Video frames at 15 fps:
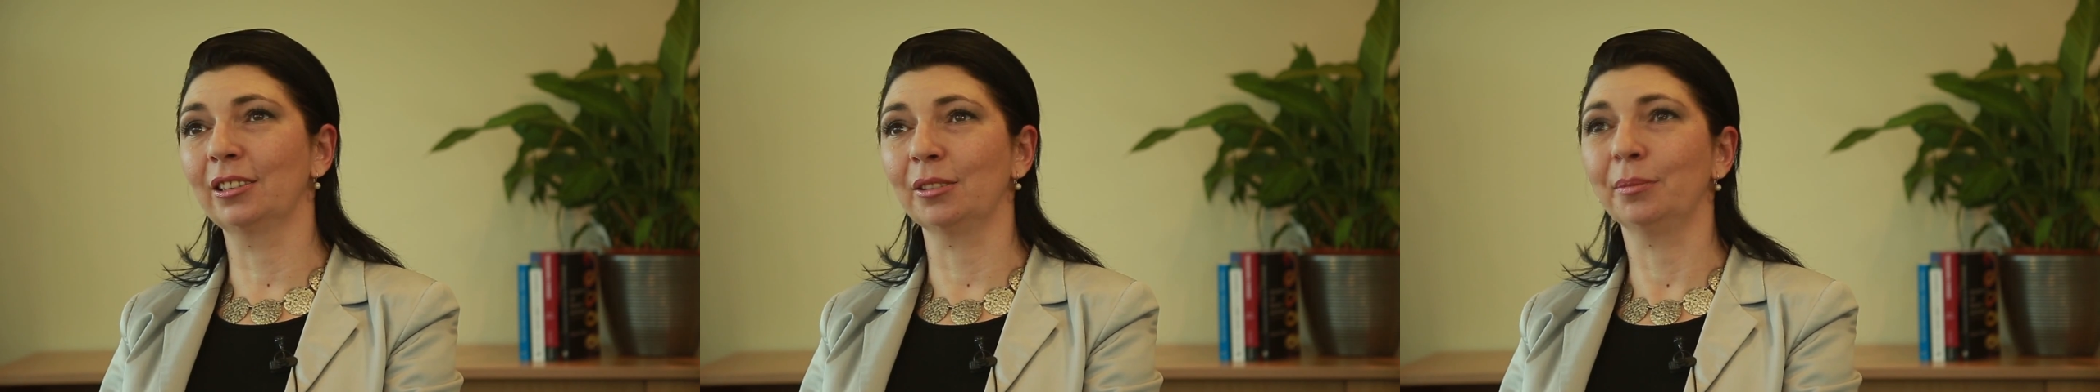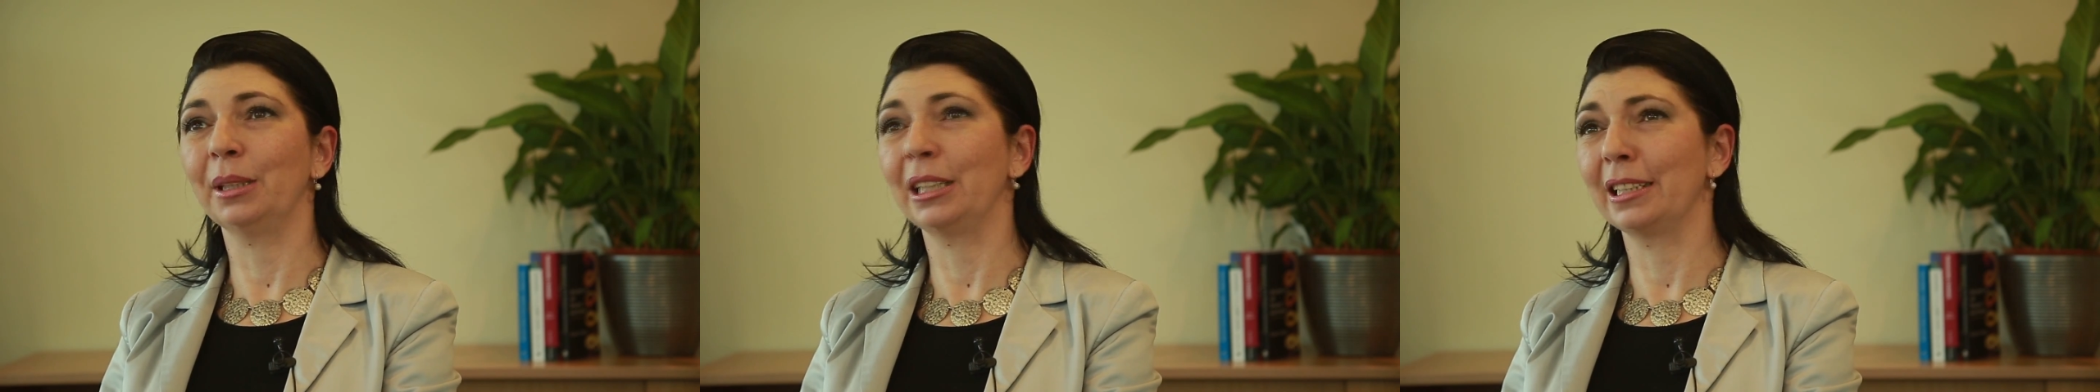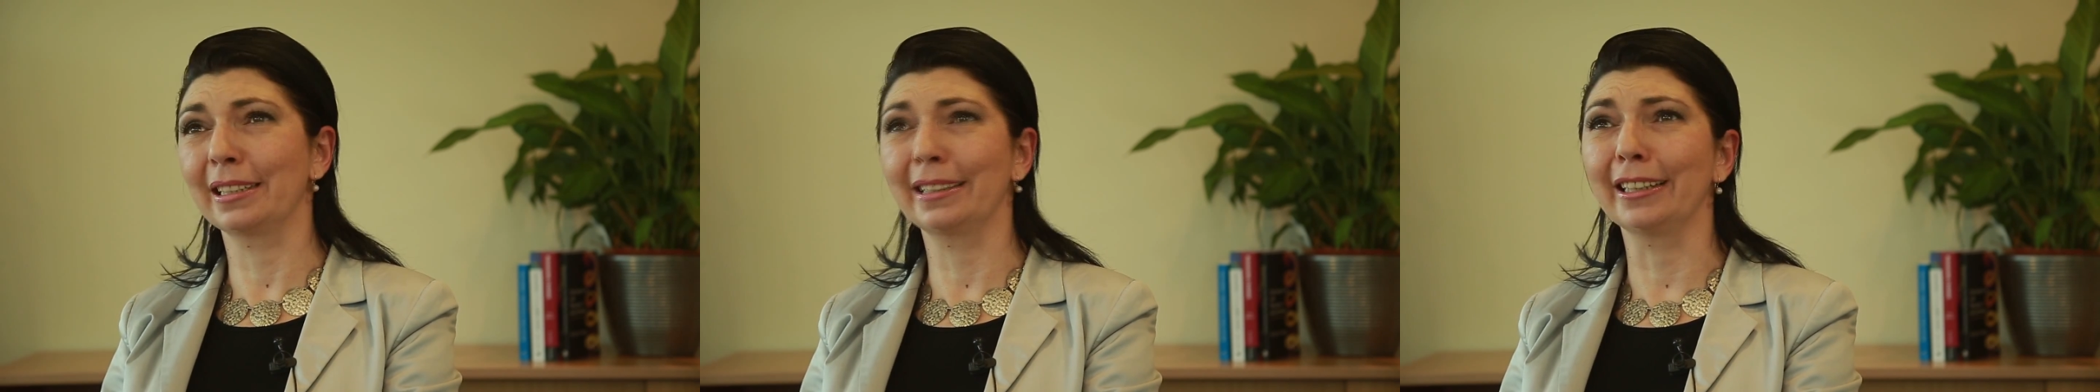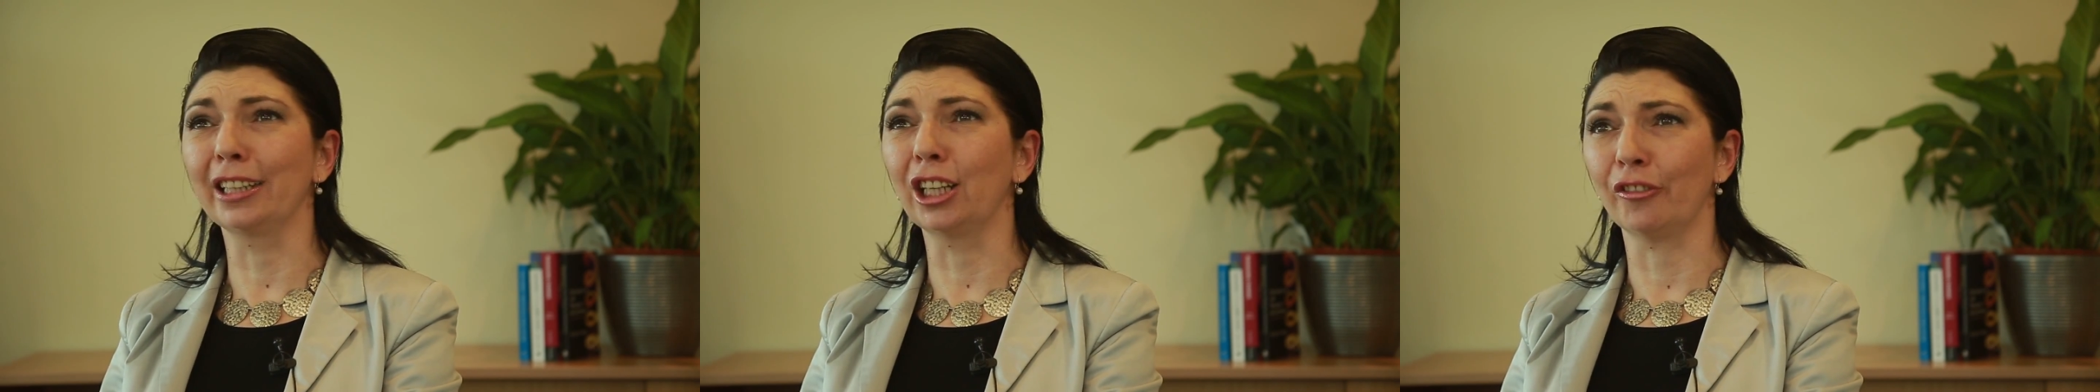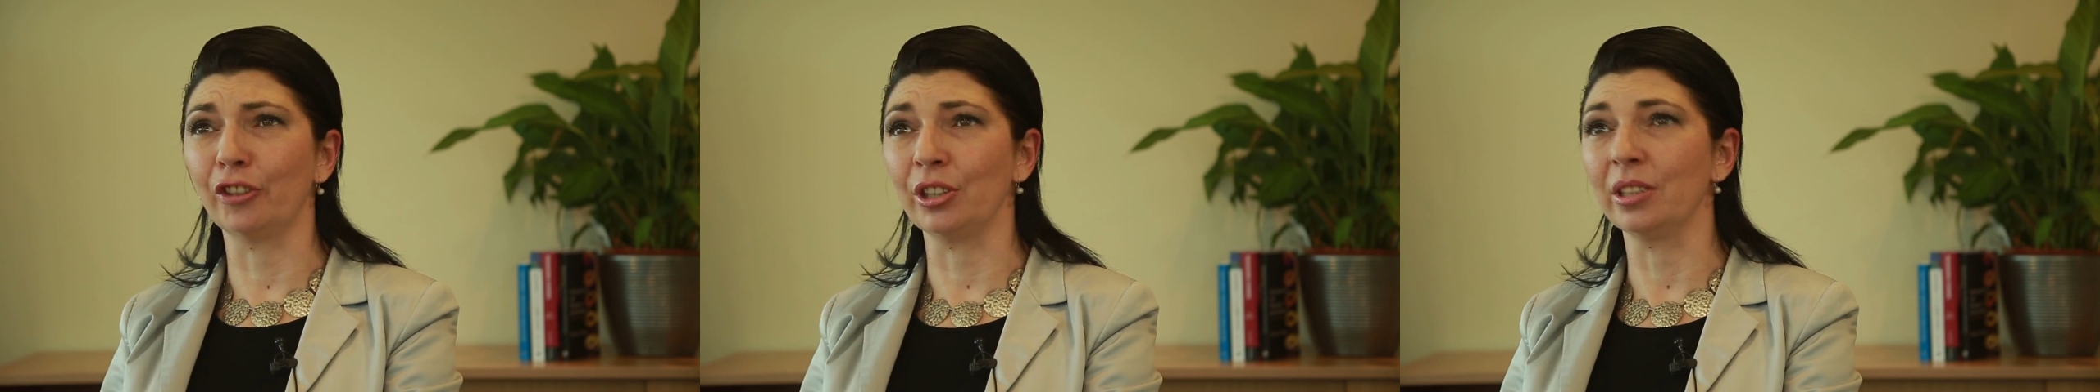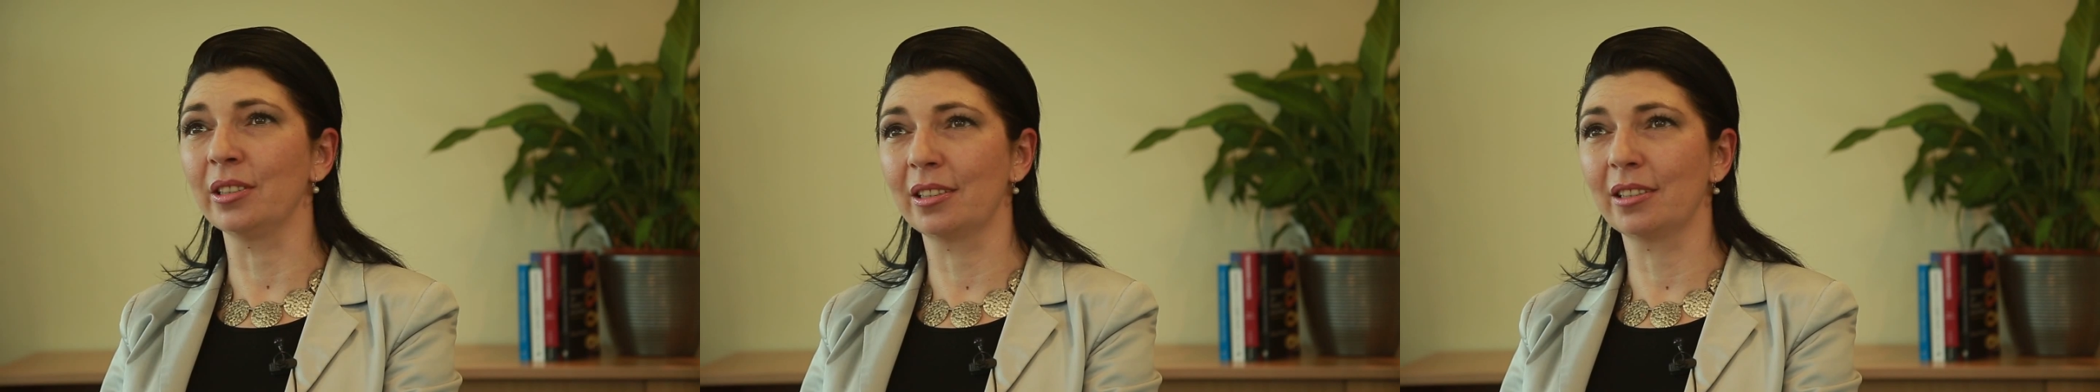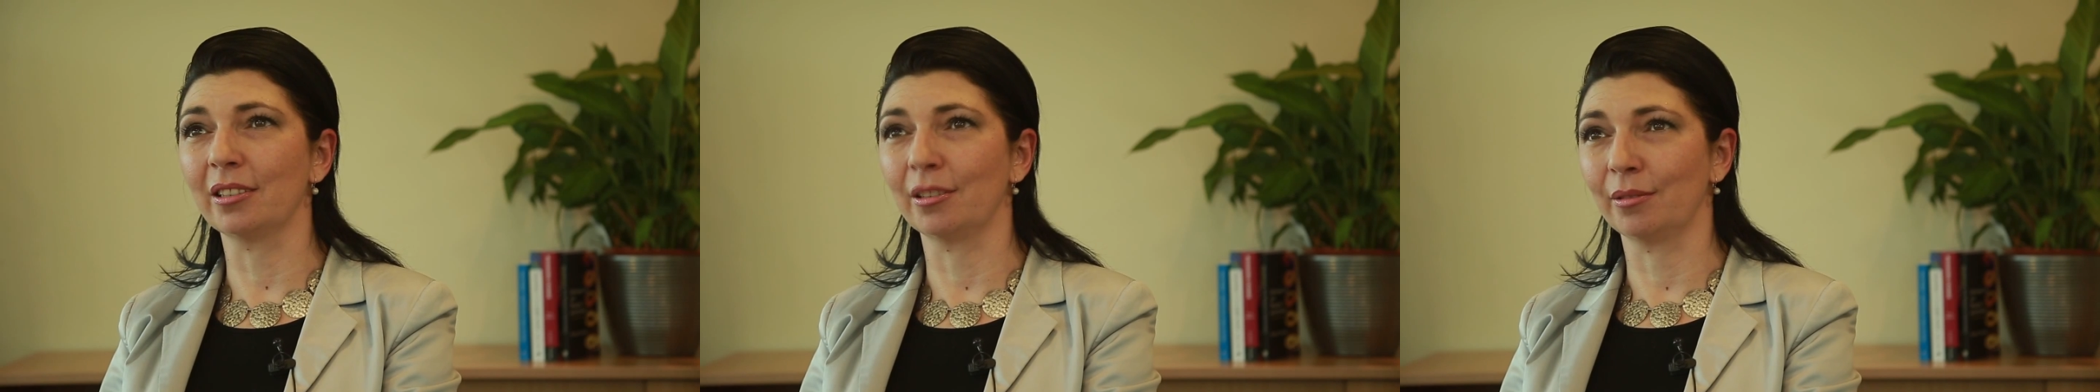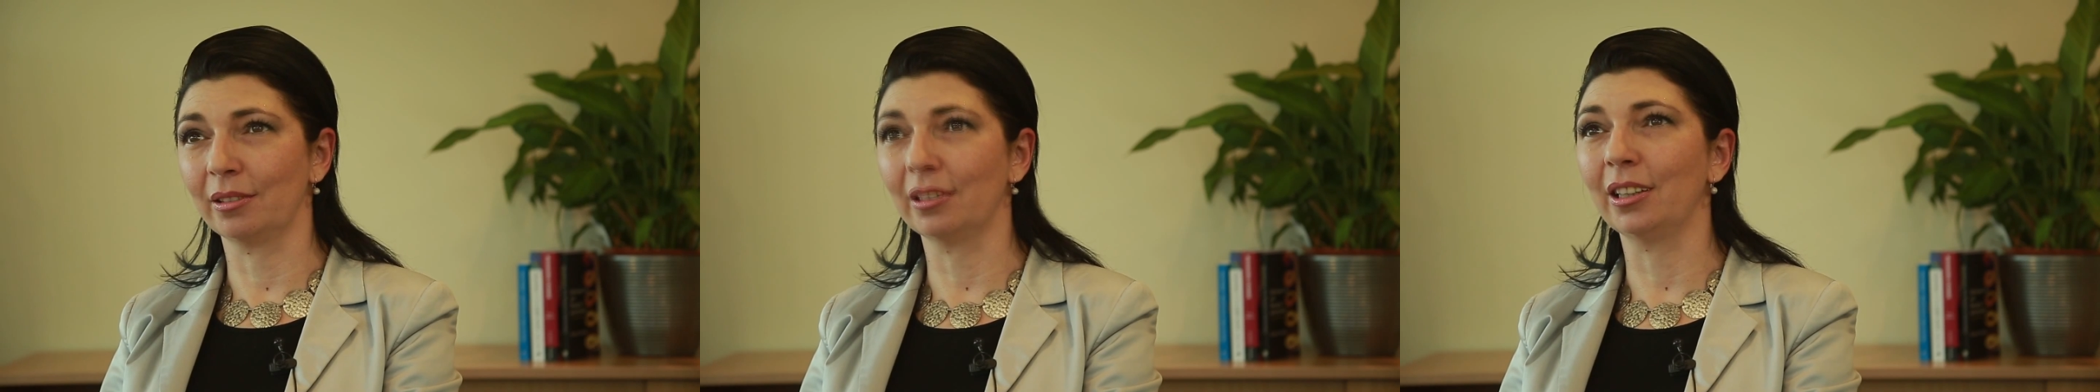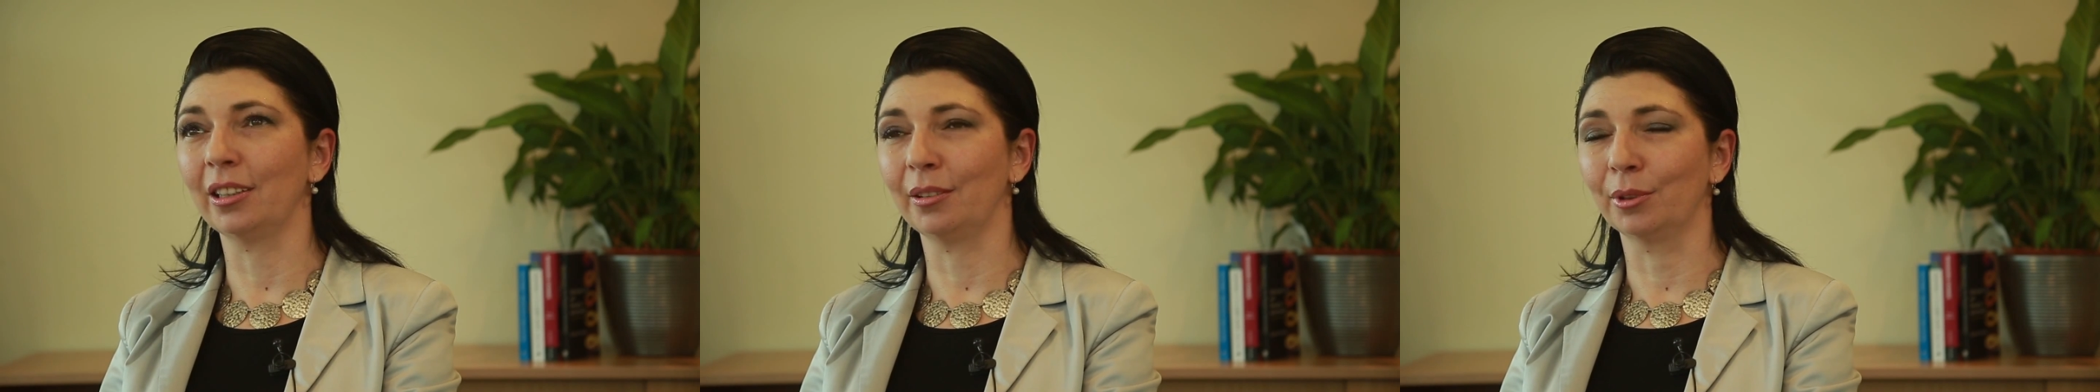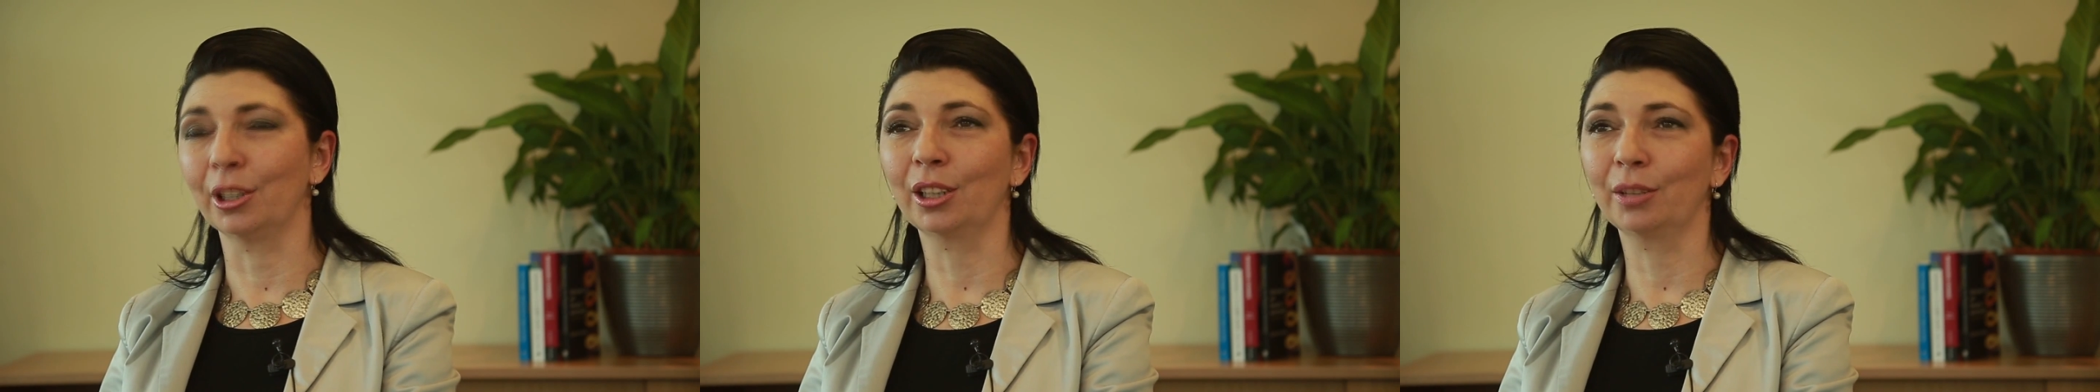So basically governance, so
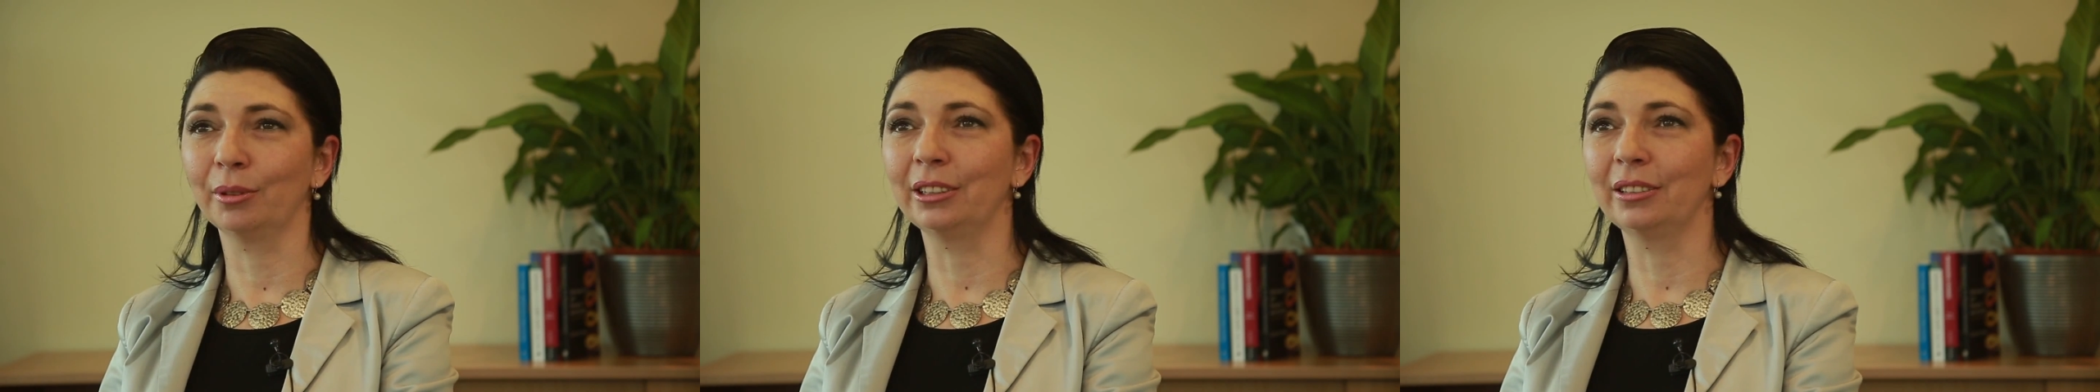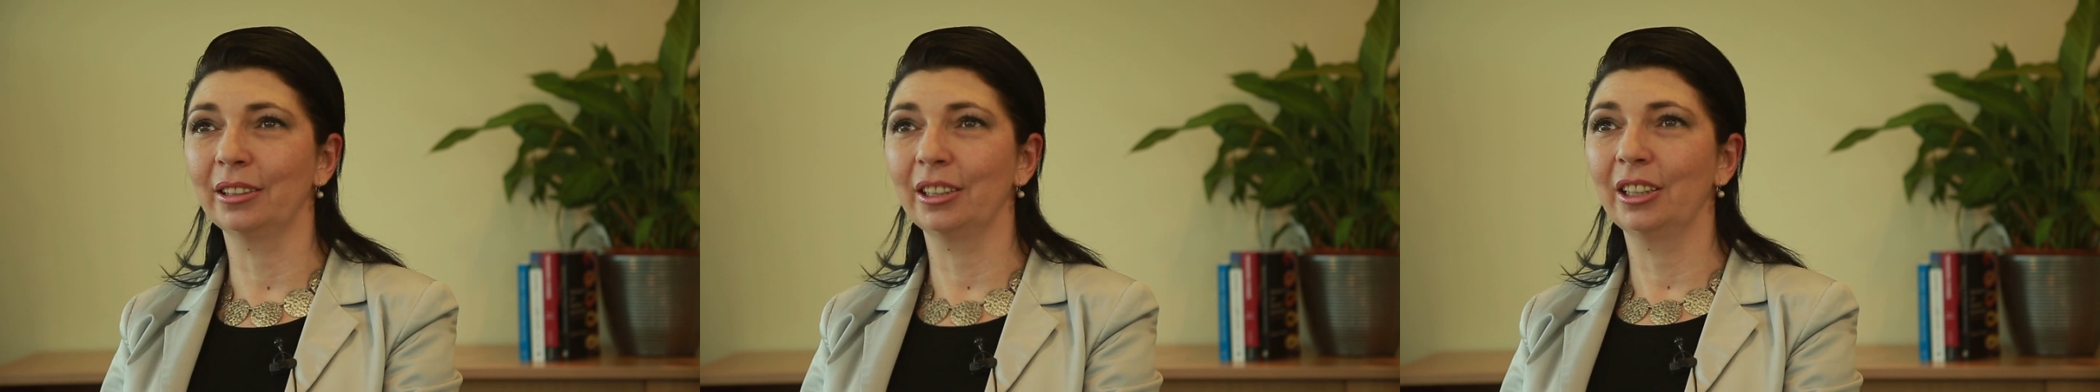I work with